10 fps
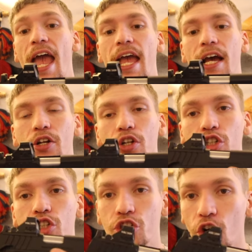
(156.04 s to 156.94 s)
And
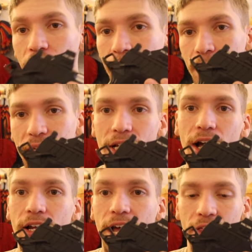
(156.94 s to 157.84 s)
should it be
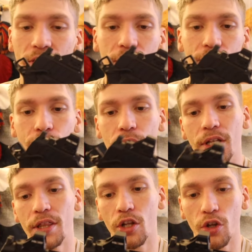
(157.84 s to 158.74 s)
done, I think, is
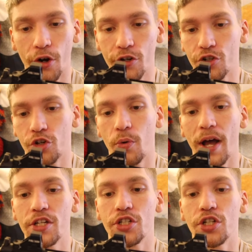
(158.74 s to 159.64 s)
really the larger
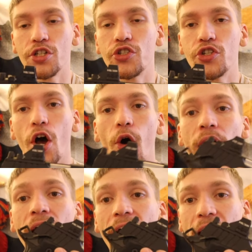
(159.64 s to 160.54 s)
question. So
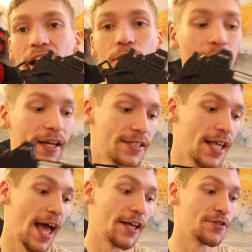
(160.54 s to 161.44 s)
anyways,
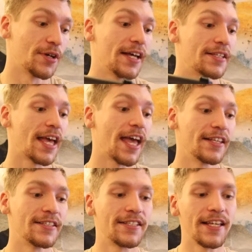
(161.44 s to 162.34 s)
as you guys
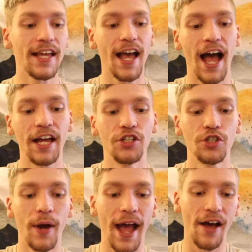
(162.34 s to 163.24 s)
can see, I do
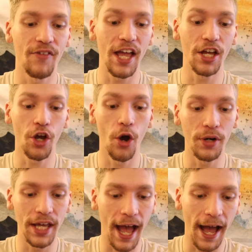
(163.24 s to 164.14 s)
have a
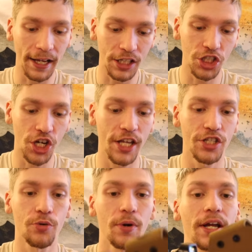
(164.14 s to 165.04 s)
Kodiak
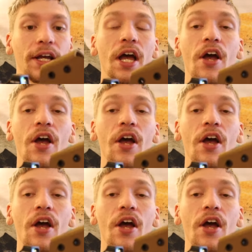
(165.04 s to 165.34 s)
chest rig,